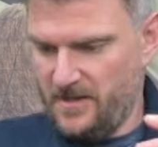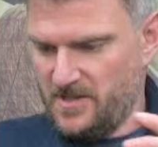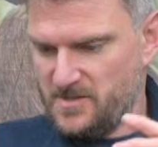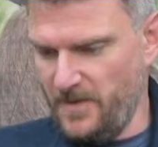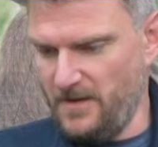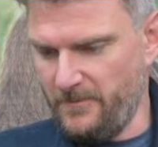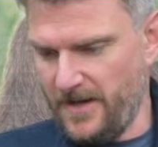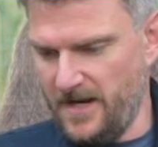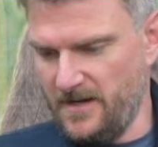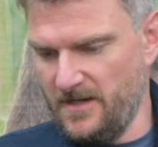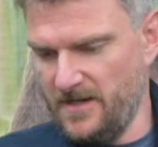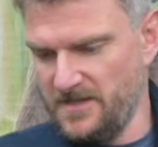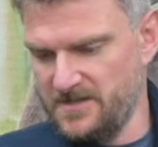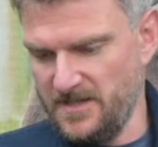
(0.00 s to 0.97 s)
Schmidt &
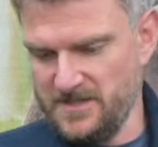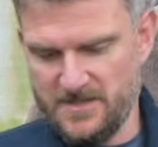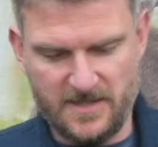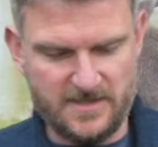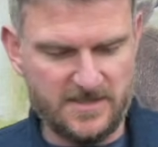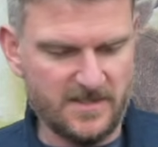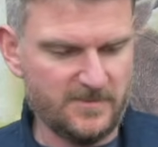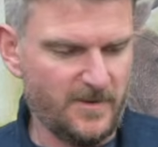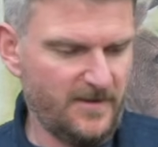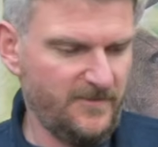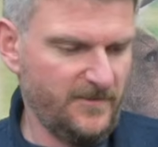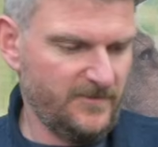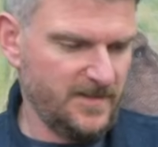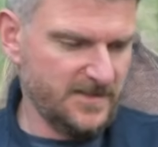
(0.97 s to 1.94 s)
Bender 636 by
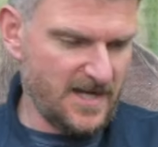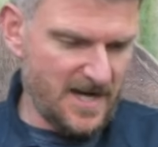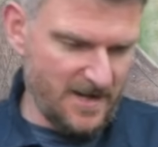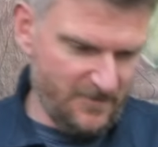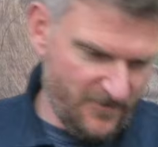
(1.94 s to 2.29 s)
56 high